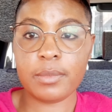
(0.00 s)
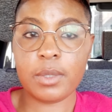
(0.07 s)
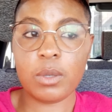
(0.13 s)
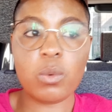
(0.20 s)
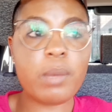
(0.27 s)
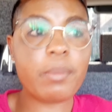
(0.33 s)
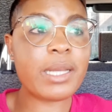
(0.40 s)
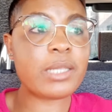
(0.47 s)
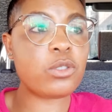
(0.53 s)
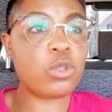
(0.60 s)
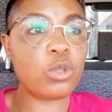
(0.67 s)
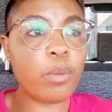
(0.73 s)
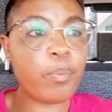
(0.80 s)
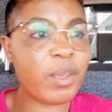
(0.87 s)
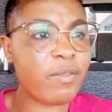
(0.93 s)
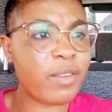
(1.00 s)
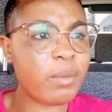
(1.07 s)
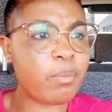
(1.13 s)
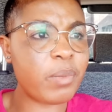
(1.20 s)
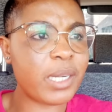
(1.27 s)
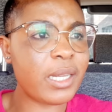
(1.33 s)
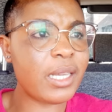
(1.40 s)
We must stop even
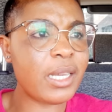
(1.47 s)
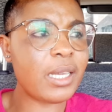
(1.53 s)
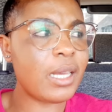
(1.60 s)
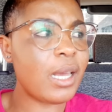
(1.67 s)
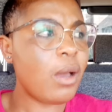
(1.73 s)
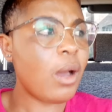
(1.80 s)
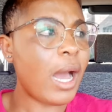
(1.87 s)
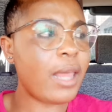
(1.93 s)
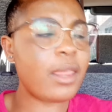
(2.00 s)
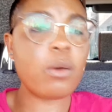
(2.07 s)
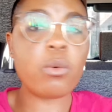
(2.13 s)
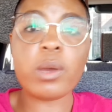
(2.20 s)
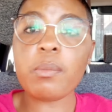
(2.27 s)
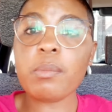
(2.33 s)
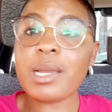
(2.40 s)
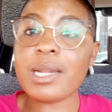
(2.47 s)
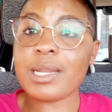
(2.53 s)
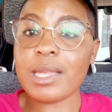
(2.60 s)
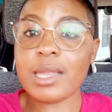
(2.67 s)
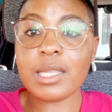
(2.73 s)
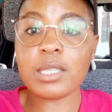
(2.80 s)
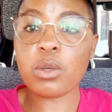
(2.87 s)
bringing other women
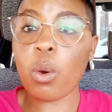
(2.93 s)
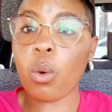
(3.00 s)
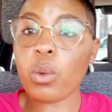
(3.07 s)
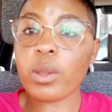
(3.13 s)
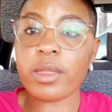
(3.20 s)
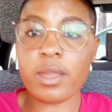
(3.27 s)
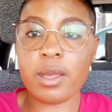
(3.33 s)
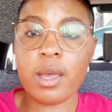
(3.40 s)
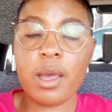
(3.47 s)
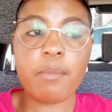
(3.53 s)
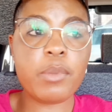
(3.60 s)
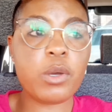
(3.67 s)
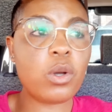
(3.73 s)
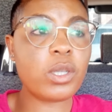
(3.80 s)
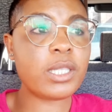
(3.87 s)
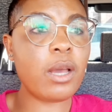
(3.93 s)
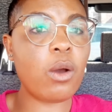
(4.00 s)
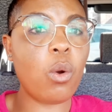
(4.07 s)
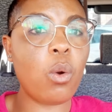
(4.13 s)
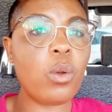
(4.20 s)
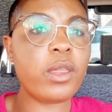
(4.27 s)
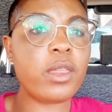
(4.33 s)
in this whole thing. Because a
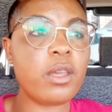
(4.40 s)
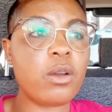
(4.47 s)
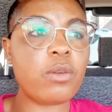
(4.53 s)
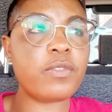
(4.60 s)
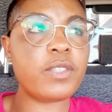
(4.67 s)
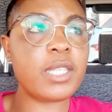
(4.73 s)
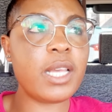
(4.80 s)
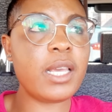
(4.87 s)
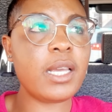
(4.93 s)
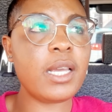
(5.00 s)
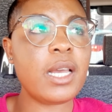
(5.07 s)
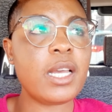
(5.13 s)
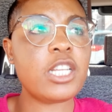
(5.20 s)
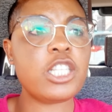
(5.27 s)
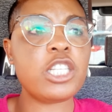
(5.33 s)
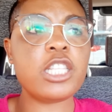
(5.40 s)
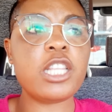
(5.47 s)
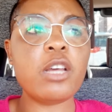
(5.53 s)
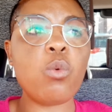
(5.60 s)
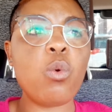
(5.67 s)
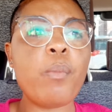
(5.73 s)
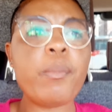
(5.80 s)
whole thing of saying,
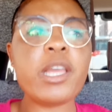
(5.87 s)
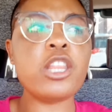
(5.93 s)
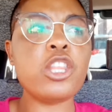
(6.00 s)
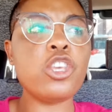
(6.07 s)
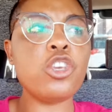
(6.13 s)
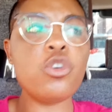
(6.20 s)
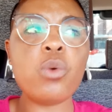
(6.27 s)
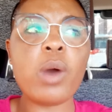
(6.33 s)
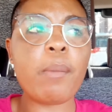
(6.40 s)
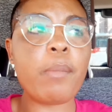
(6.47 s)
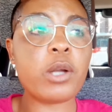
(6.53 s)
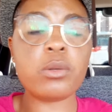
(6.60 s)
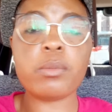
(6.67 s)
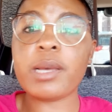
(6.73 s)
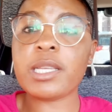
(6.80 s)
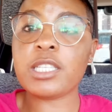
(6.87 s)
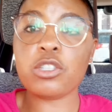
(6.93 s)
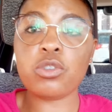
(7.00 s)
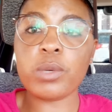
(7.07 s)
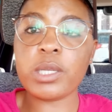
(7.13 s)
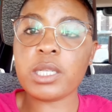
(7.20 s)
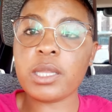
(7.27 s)
the woman knew about my
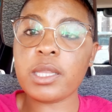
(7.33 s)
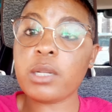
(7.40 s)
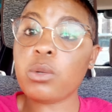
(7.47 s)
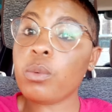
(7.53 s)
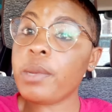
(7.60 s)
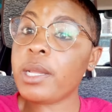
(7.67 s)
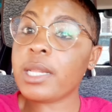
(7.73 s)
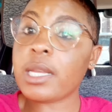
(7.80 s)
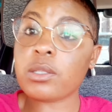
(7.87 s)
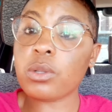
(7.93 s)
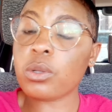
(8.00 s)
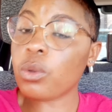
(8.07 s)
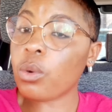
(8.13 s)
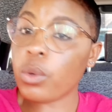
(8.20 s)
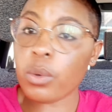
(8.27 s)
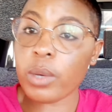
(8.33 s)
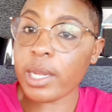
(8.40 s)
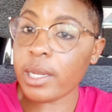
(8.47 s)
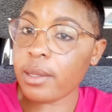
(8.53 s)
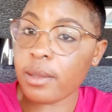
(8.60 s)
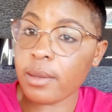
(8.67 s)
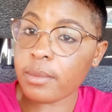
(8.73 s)
situation, that woman does not owe you
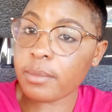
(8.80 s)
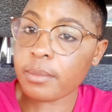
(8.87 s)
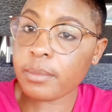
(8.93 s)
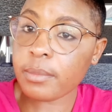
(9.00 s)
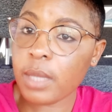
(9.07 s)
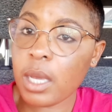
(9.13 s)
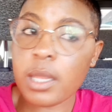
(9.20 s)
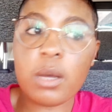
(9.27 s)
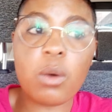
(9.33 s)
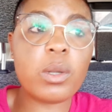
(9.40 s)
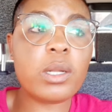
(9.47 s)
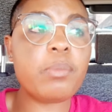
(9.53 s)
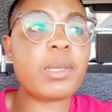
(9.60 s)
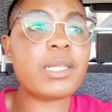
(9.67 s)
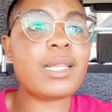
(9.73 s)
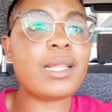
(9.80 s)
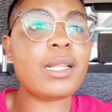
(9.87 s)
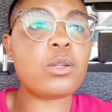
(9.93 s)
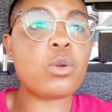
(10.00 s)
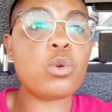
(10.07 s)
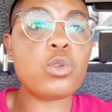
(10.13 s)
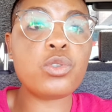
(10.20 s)
anything. The only person
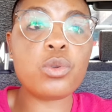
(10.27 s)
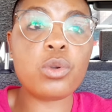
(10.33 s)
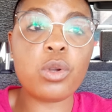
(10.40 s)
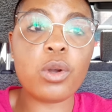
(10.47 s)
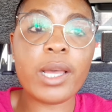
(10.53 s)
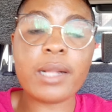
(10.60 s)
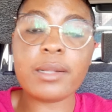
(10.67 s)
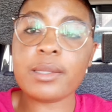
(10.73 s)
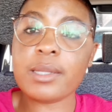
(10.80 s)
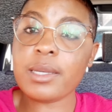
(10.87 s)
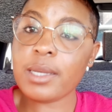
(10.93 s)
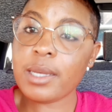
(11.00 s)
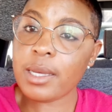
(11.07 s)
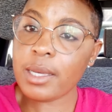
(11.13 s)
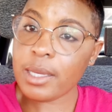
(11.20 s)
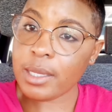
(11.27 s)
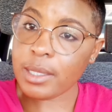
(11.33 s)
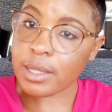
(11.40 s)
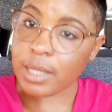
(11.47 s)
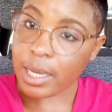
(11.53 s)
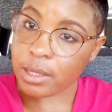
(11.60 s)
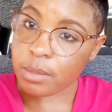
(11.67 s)
that owes you loyalty
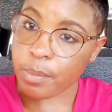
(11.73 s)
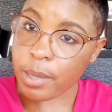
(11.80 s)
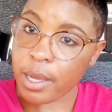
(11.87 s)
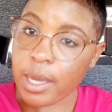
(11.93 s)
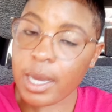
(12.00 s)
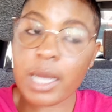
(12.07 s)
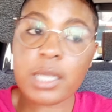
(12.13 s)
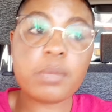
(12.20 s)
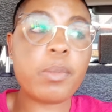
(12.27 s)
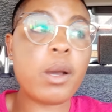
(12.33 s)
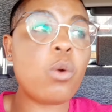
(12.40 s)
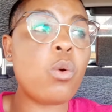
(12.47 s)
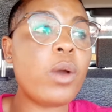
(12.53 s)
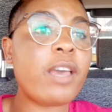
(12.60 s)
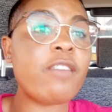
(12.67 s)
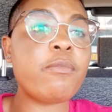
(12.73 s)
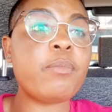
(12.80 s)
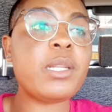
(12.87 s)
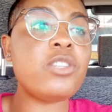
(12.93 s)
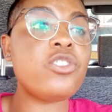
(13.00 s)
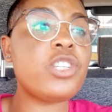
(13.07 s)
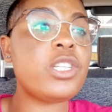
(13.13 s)
is Casper. Casper, who have
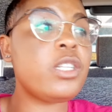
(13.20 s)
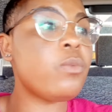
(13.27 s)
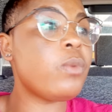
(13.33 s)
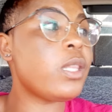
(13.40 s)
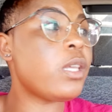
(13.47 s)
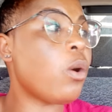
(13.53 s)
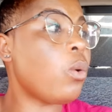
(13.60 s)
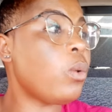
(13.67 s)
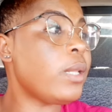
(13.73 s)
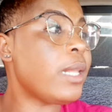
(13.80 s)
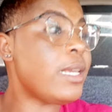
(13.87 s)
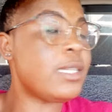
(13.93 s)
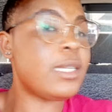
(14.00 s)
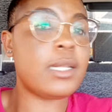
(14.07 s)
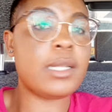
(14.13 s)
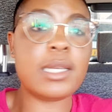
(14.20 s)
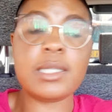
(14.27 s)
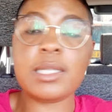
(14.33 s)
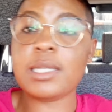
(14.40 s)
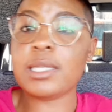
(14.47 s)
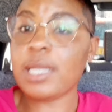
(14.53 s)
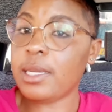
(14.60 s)
been cheating with the whole nation, as
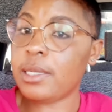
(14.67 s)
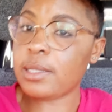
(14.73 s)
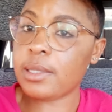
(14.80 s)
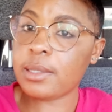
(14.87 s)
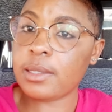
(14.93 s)
he said.